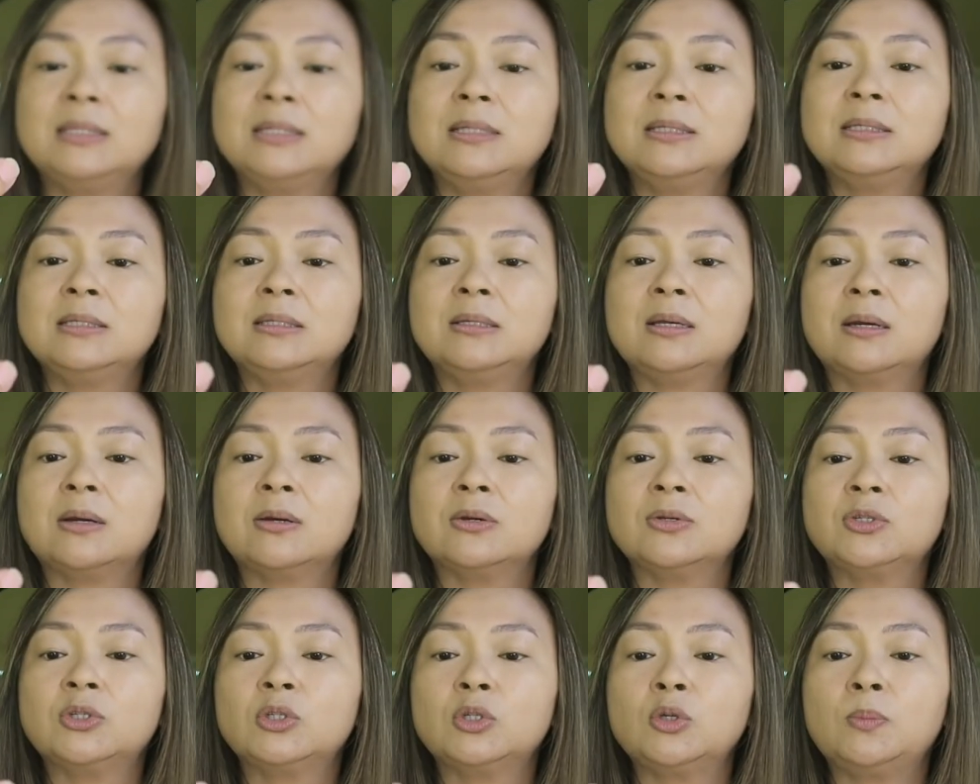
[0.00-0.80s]
is
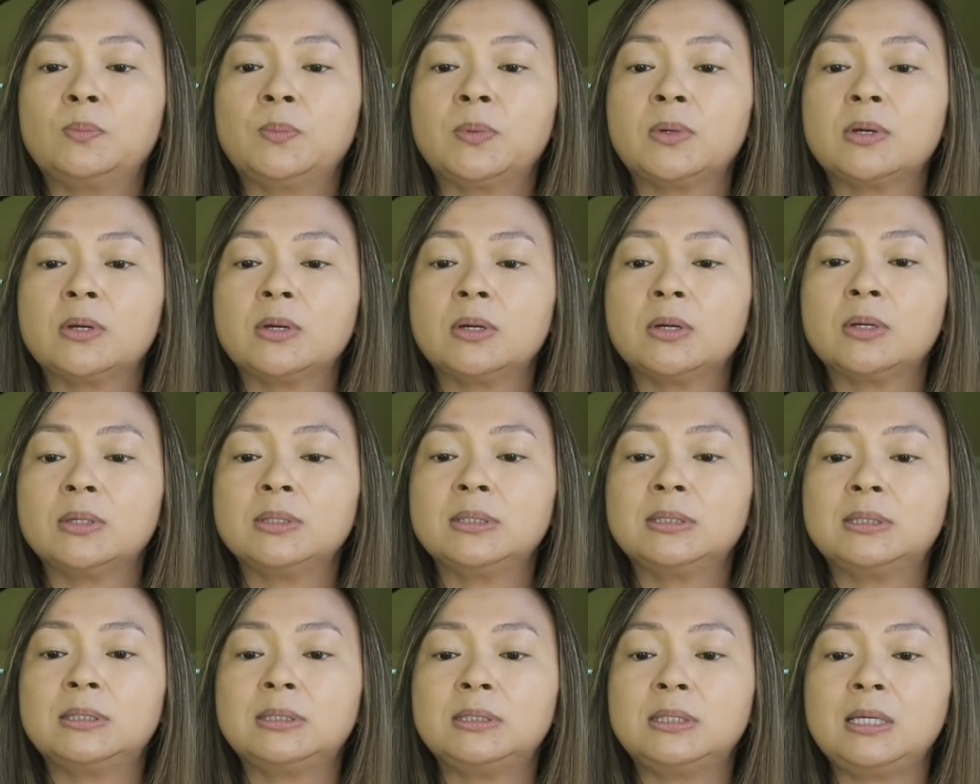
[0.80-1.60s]
their Super
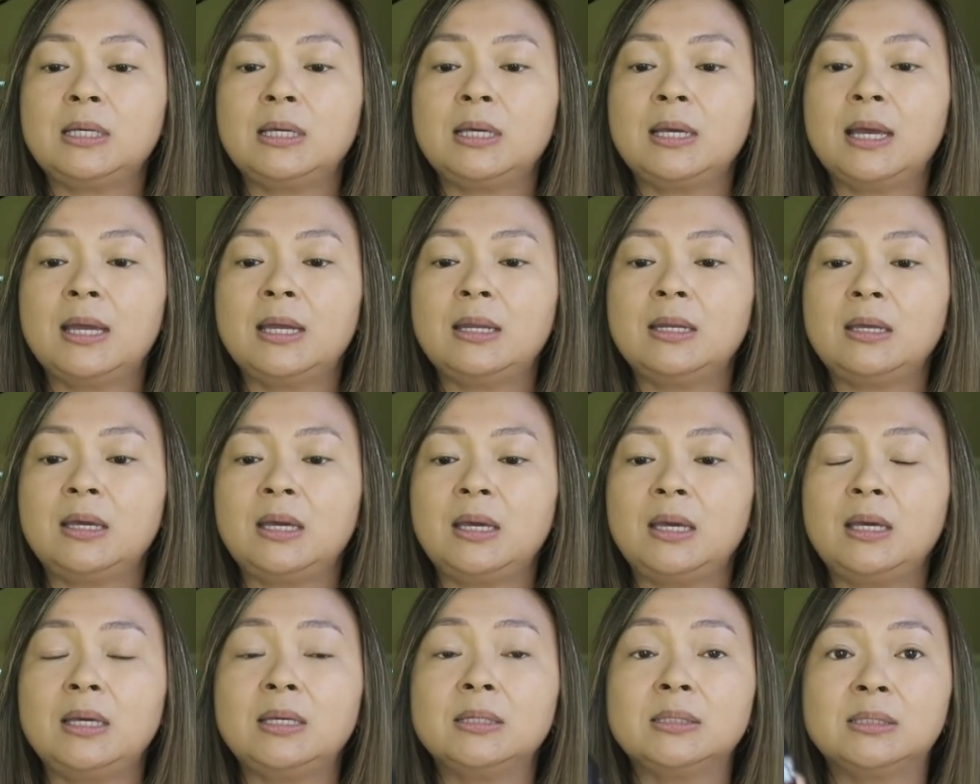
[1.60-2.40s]
C and
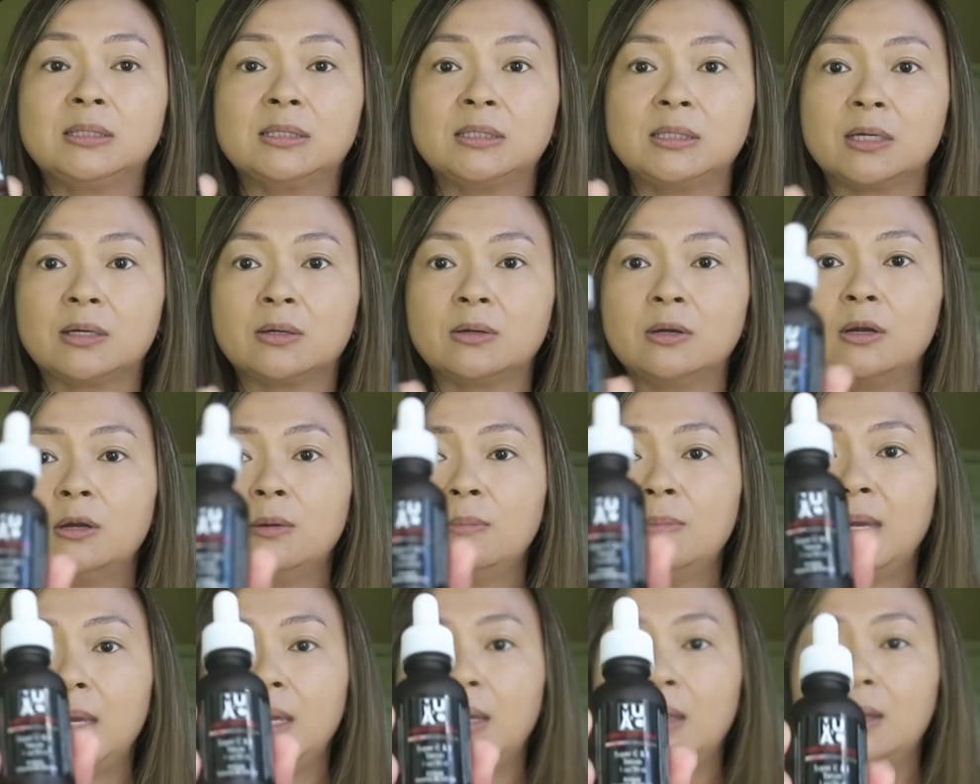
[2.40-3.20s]
E
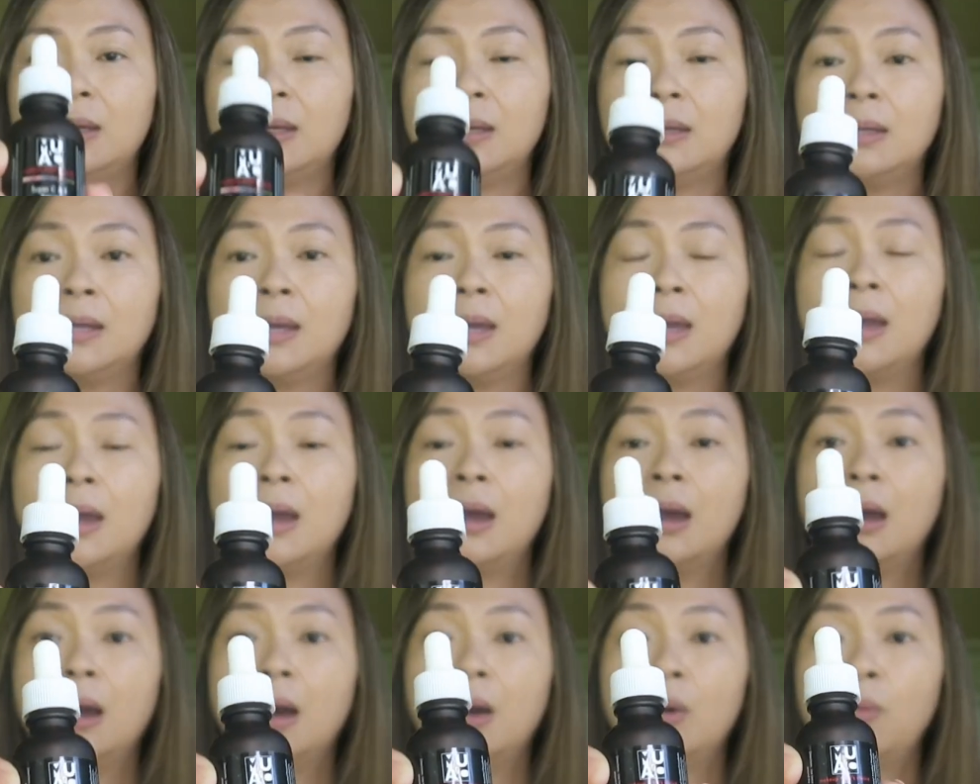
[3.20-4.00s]
Serum and
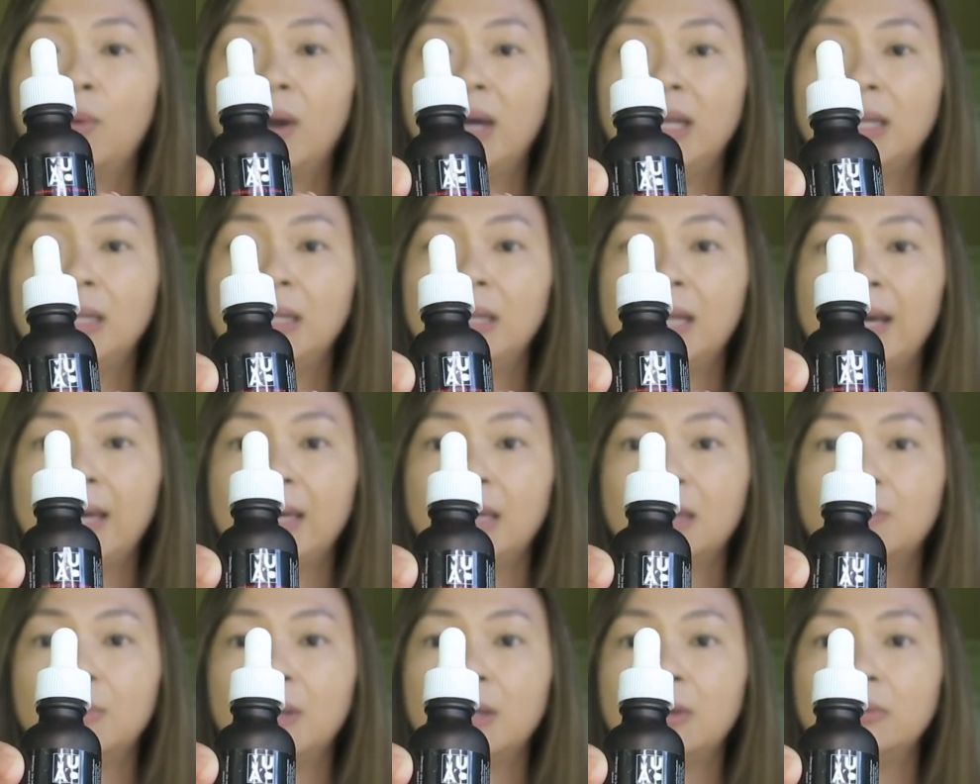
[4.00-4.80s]
what I
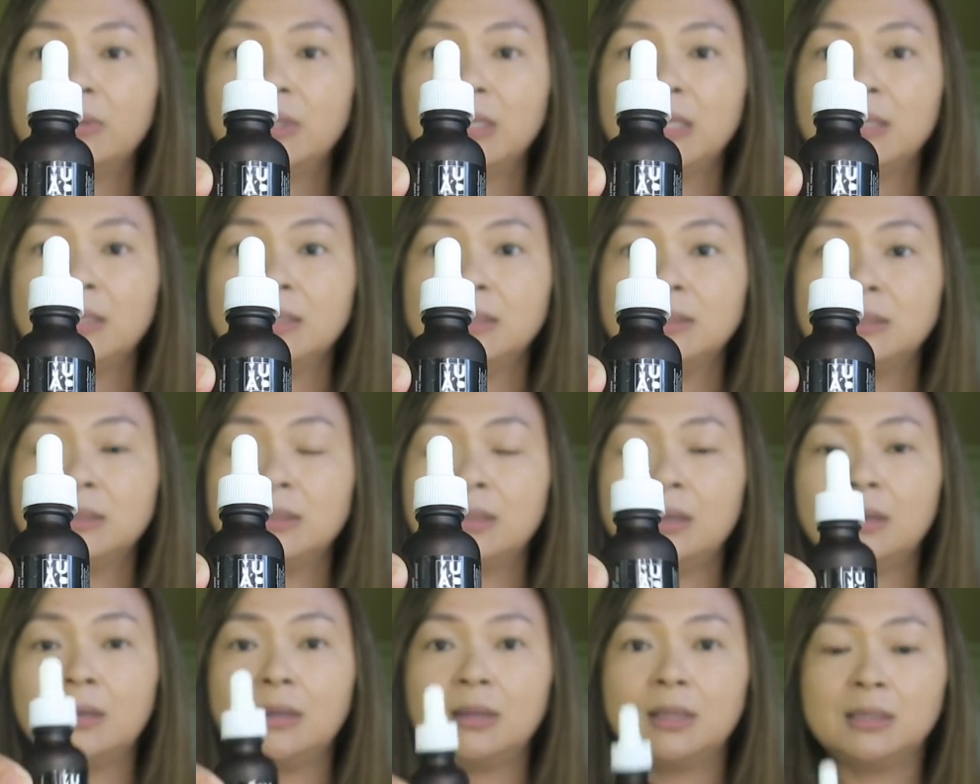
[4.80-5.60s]
like about this,
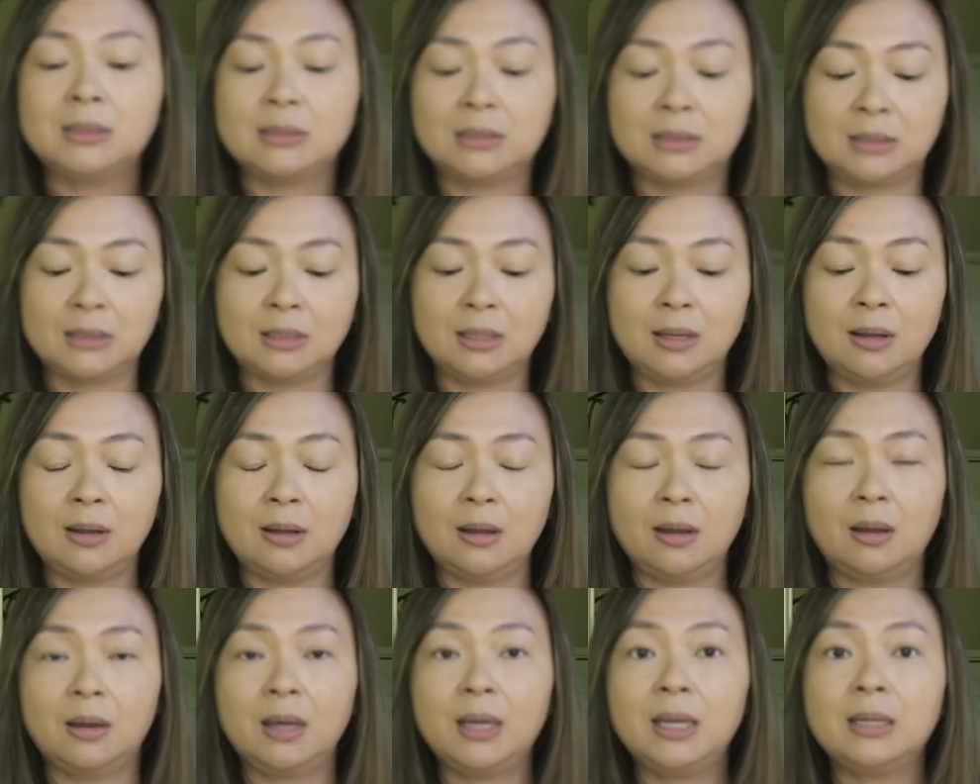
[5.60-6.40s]
it's
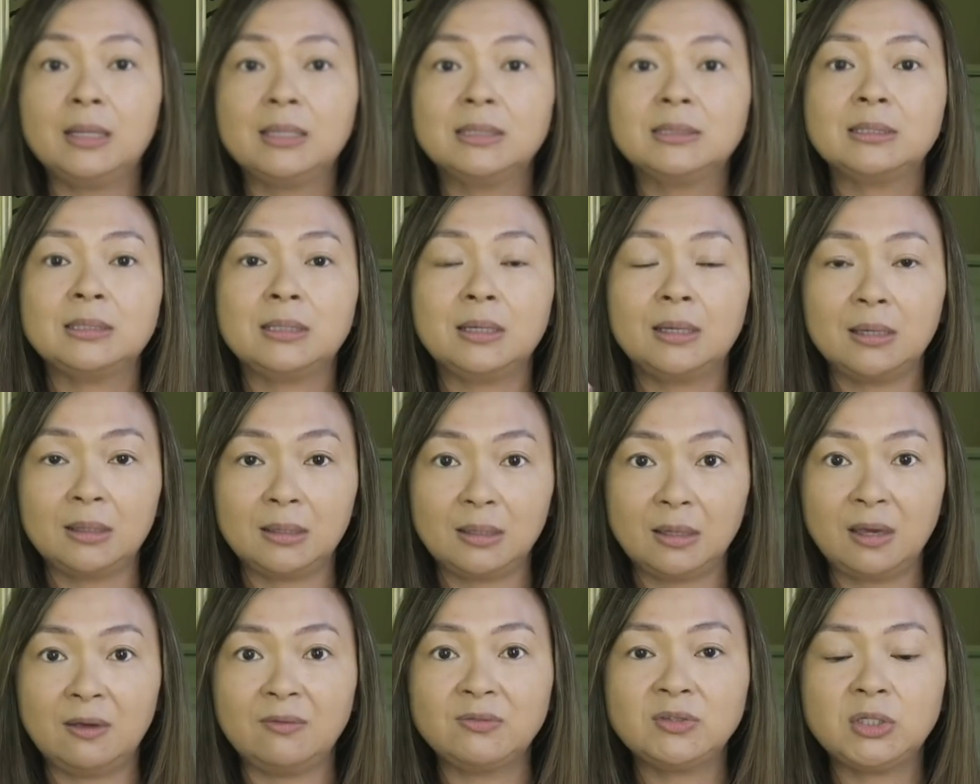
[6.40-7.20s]
uh, it is
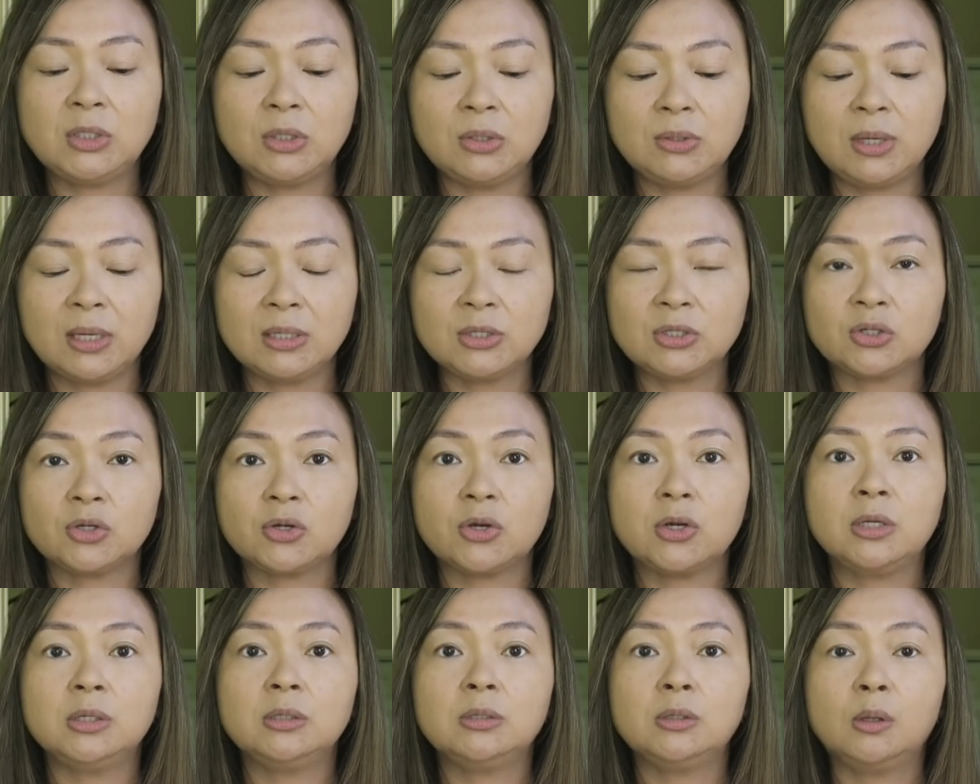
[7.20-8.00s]
it gives you a
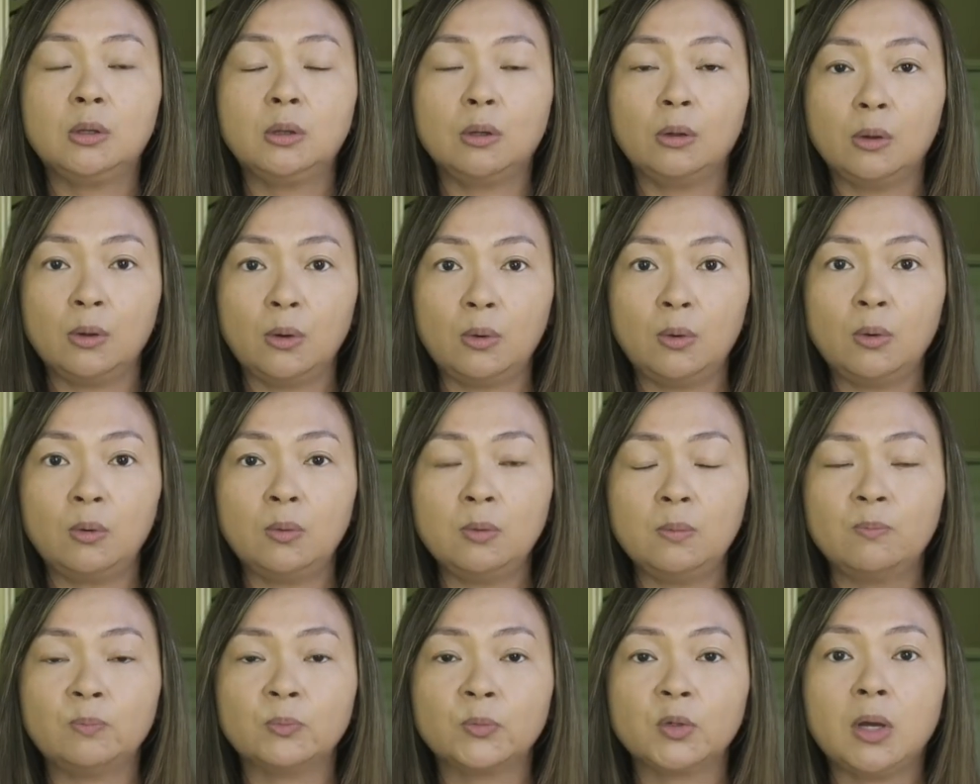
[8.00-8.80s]
certain
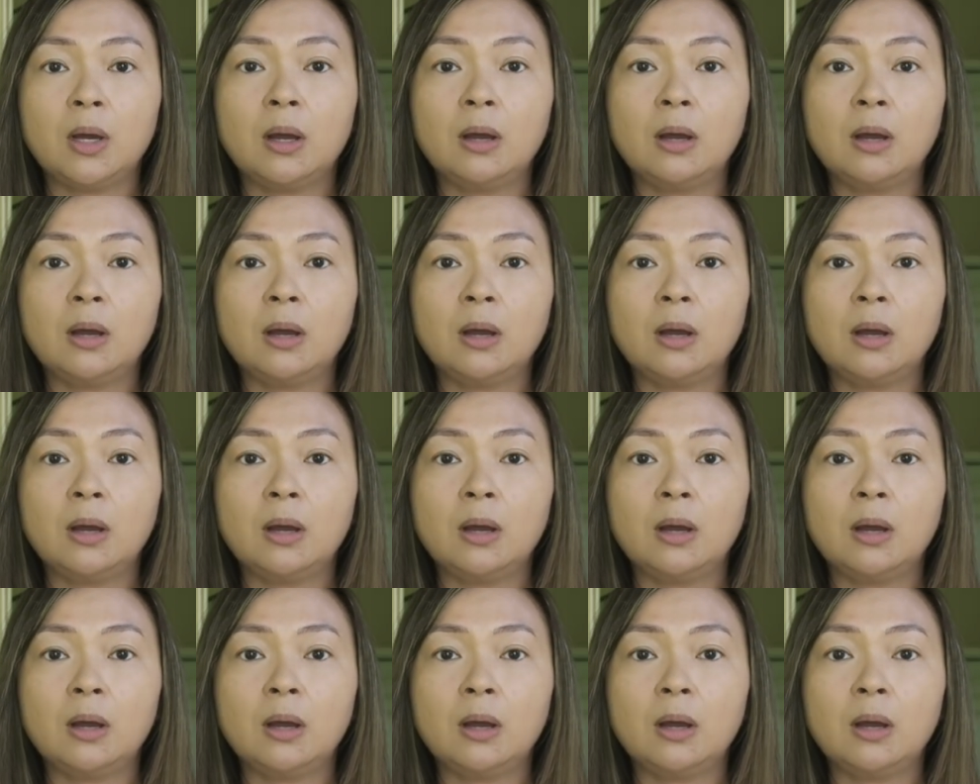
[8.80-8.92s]
glow.